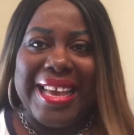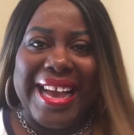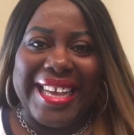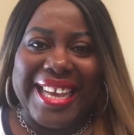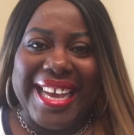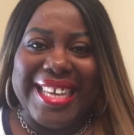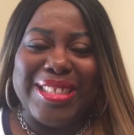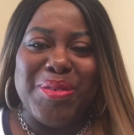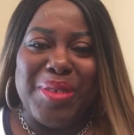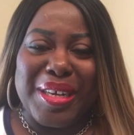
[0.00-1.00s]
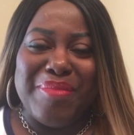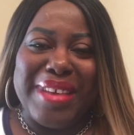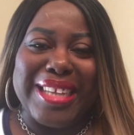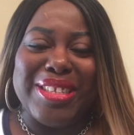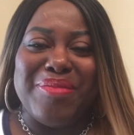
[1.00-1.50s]
Hi guys, and welcome
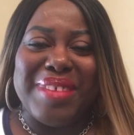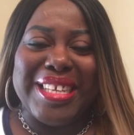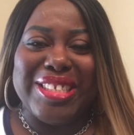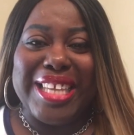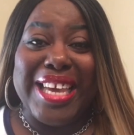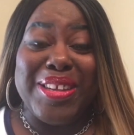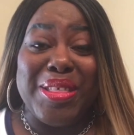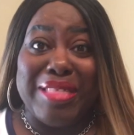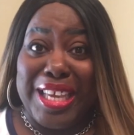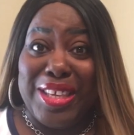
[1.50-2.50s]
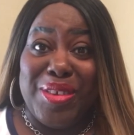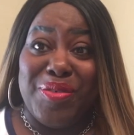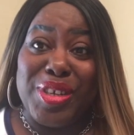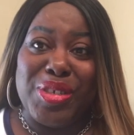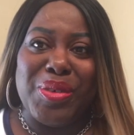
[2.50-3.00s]
back to my channel. Thank you
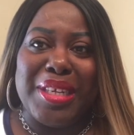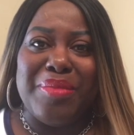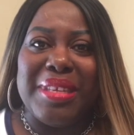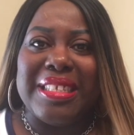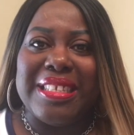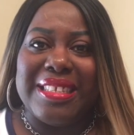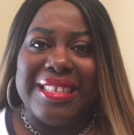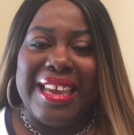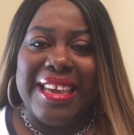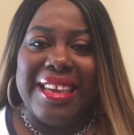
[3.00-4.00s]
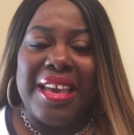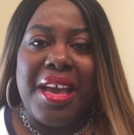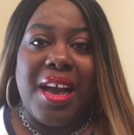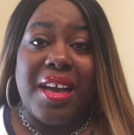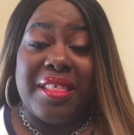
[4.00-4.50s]
for joining me today.
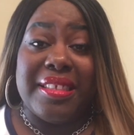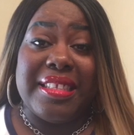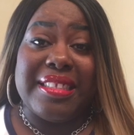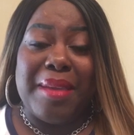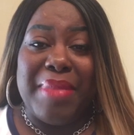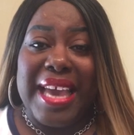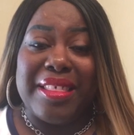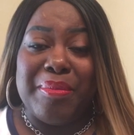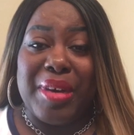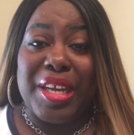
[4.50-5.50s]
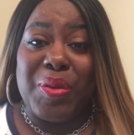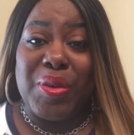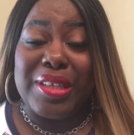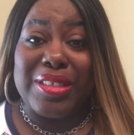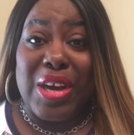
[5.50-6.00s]
This is a Bath and Body
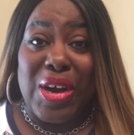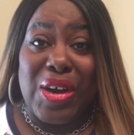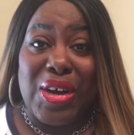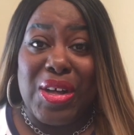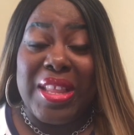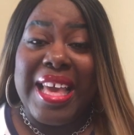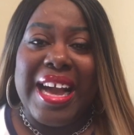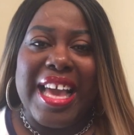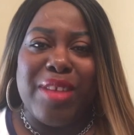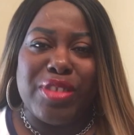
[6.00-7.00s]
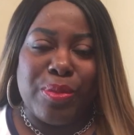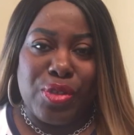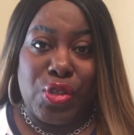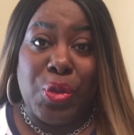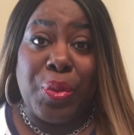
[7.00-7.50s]
Works haul. I have some
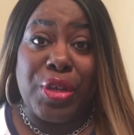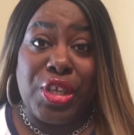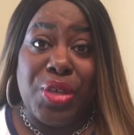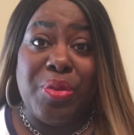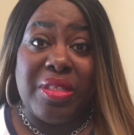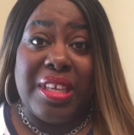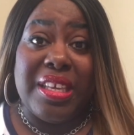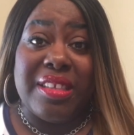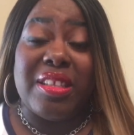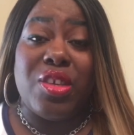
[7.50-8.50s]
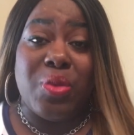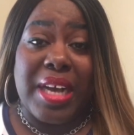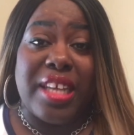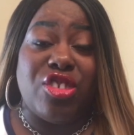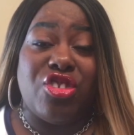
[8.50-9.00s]
super cute things that you
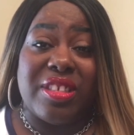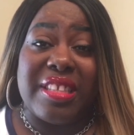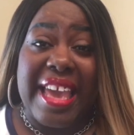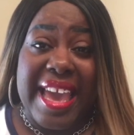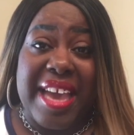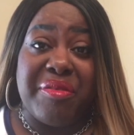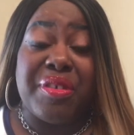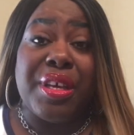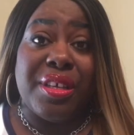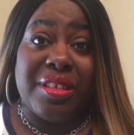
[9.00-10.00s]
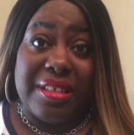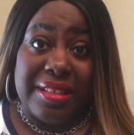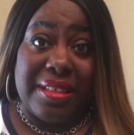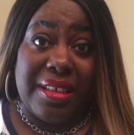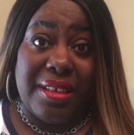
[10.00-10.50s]
guys just have to
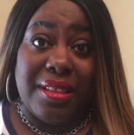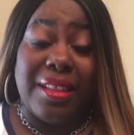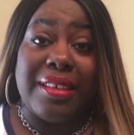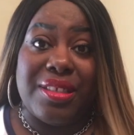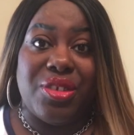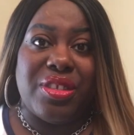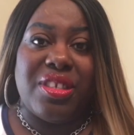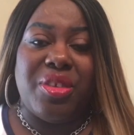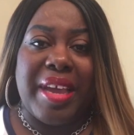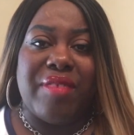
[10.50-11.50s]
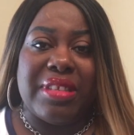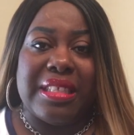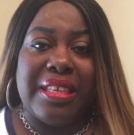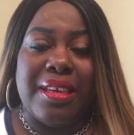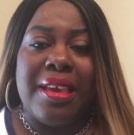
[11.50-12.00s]
see. Like seriously, you have to
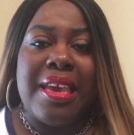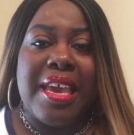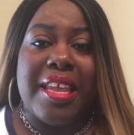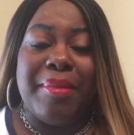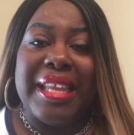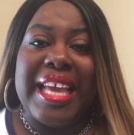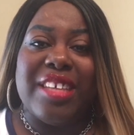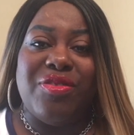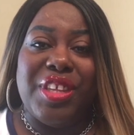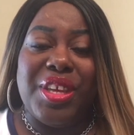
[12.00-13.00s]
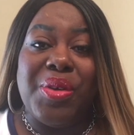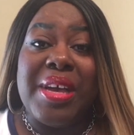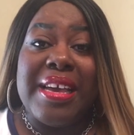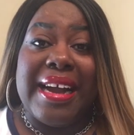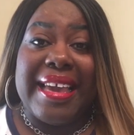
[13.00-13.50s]
see. And in my last video,
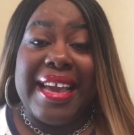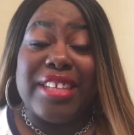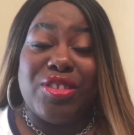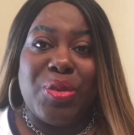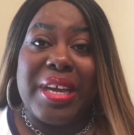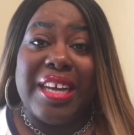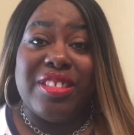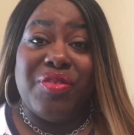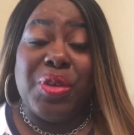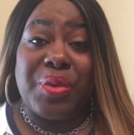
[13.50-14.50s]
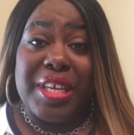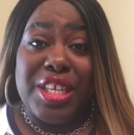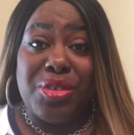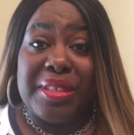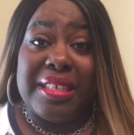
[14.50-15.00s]
I asked you guys if you were
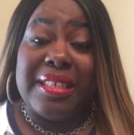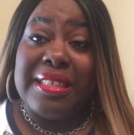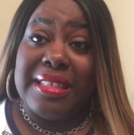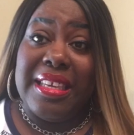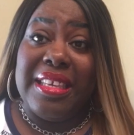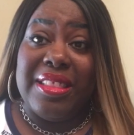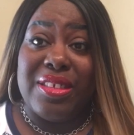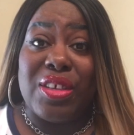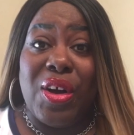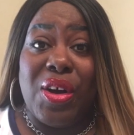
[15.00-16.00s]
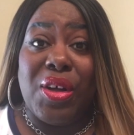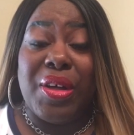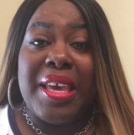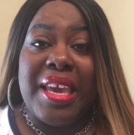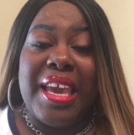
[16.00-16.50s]
interested in seeing this
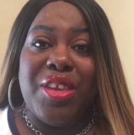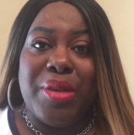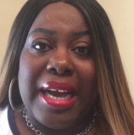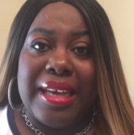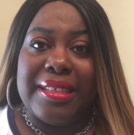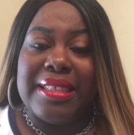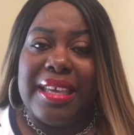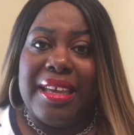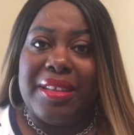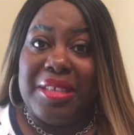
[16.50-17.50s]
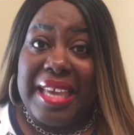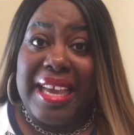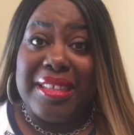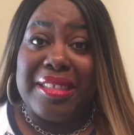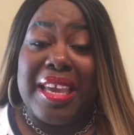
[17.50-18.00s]
haul, and you guys said
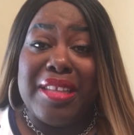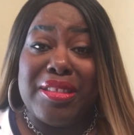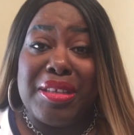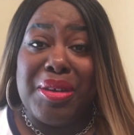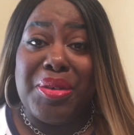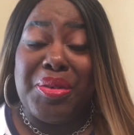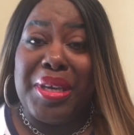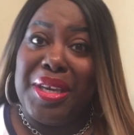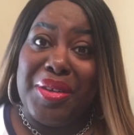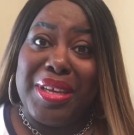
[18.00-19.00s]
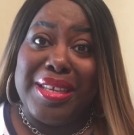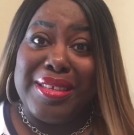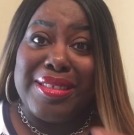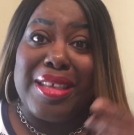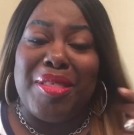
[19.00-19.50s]
yes, and so here
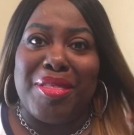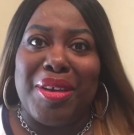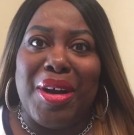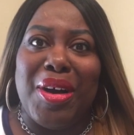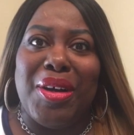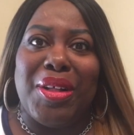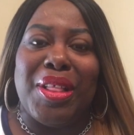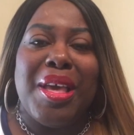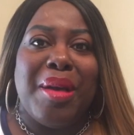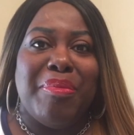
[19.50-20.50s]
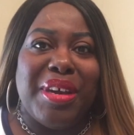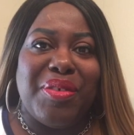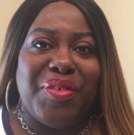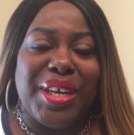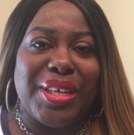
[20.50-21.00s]
is the haul. But
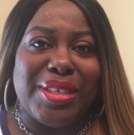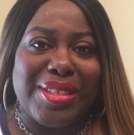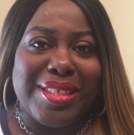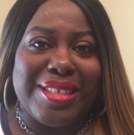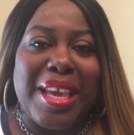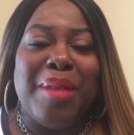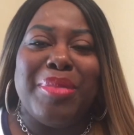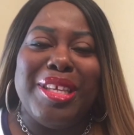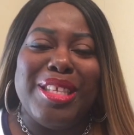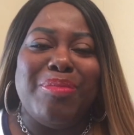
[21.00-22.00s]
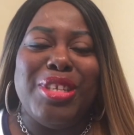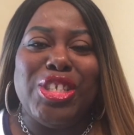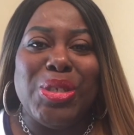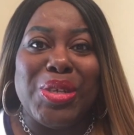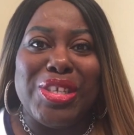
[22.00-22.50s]
first, please be
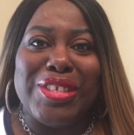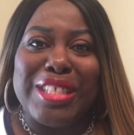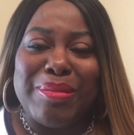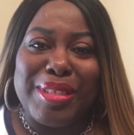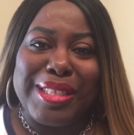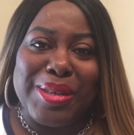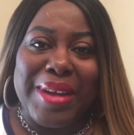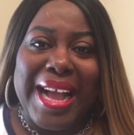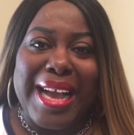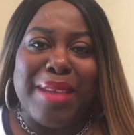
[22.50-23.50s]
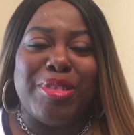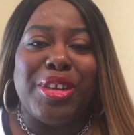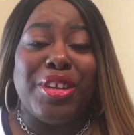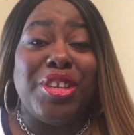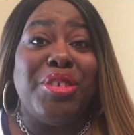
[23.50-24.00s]
sure to subscribe,
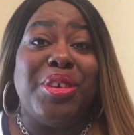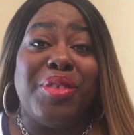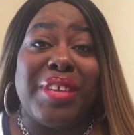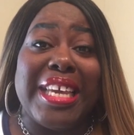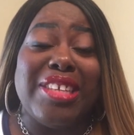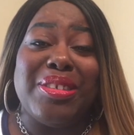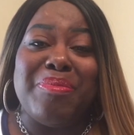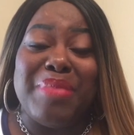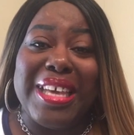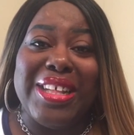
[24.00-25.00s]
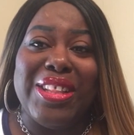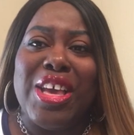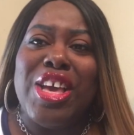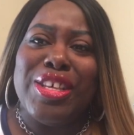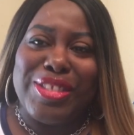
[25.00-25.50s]
turn on your notification bell
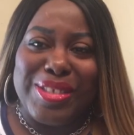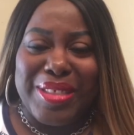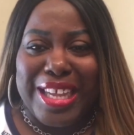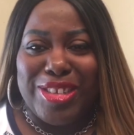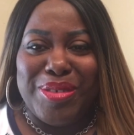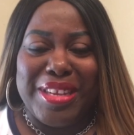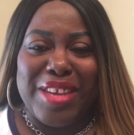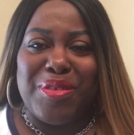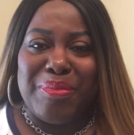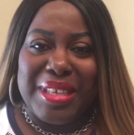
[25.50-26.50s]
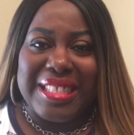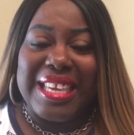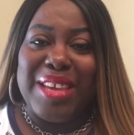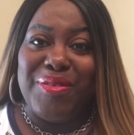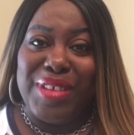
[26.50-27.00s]
so that you never miss
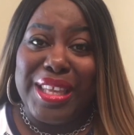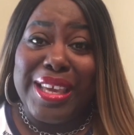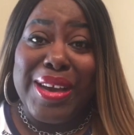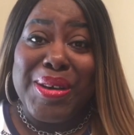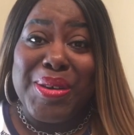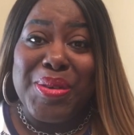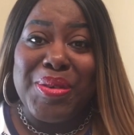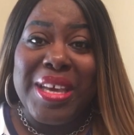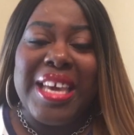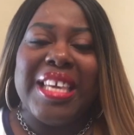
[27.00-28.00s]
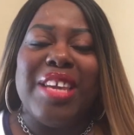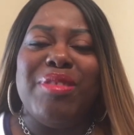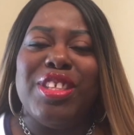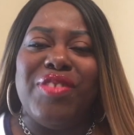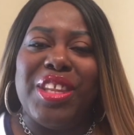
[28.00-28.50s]
a video. Give
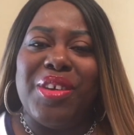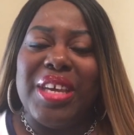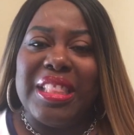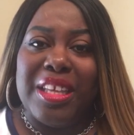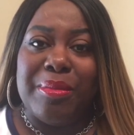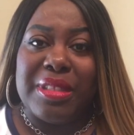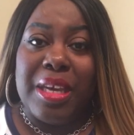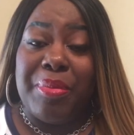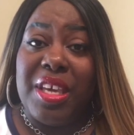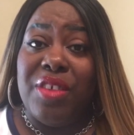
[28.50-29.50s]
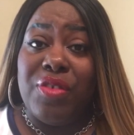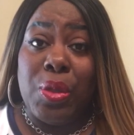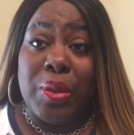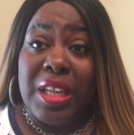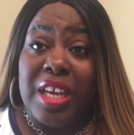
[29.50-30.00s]
this video a thumbs up if
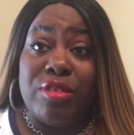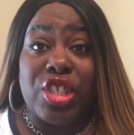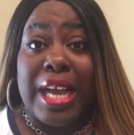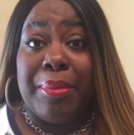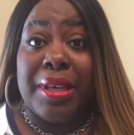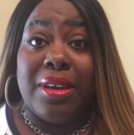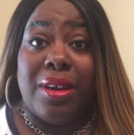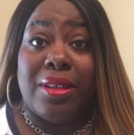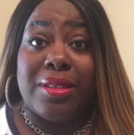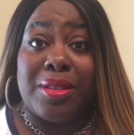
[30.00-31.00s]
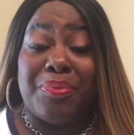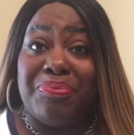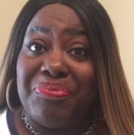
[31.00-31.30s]
you love shopping hauls.